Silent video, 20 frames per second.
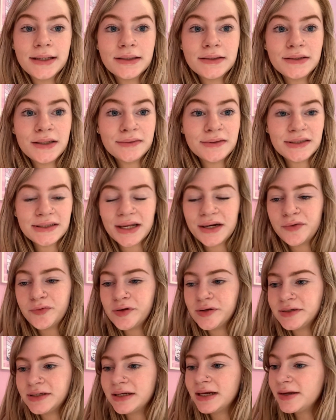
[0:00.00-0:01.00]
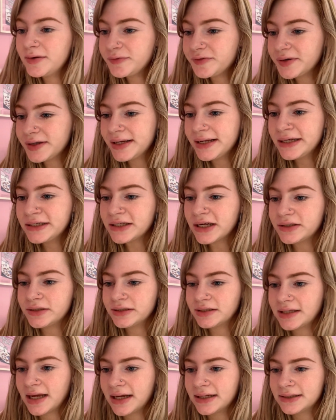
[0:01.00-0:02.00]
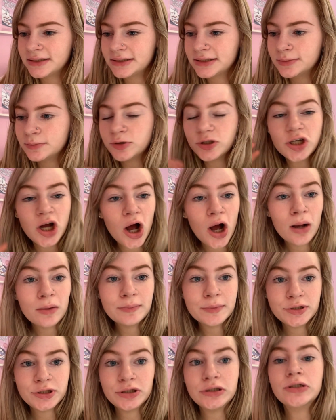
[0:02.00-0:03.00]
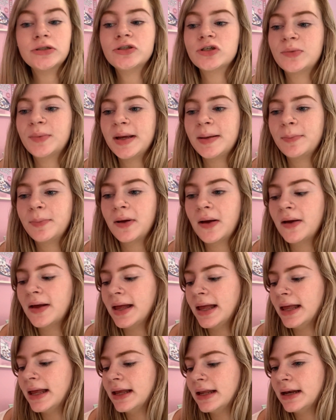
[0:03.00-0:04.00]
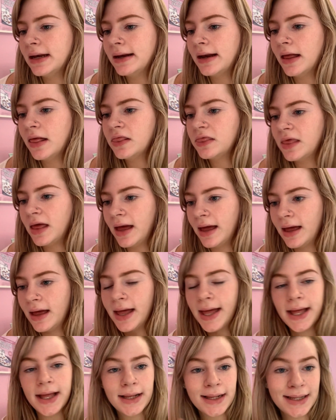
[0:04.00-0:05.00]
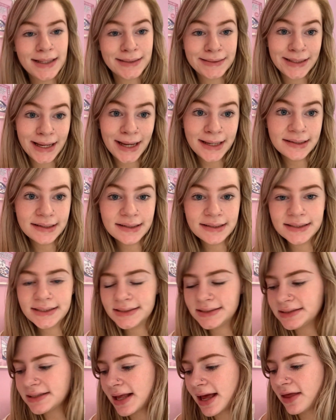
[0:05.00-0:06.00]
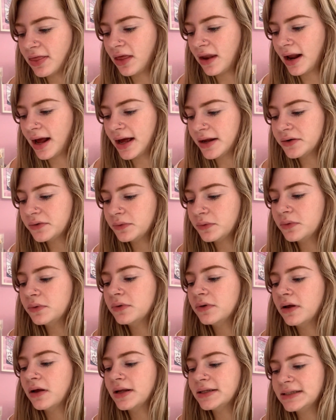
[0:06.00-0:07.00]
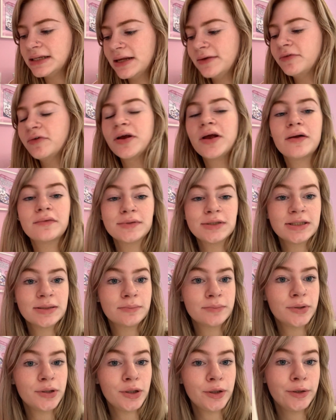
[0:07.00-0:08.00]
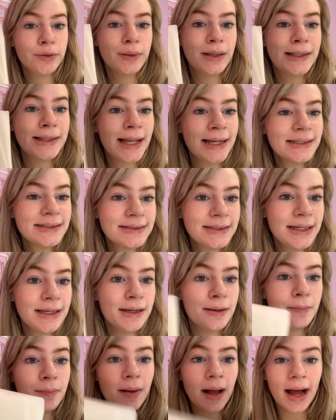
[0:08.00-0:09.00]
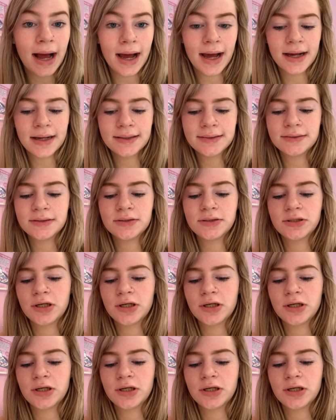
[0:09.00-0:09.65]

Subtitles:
So I just had a few deliveries. I just had some charm, which you just saw me put in their containers. And then I had a delivery of some new glassine bags.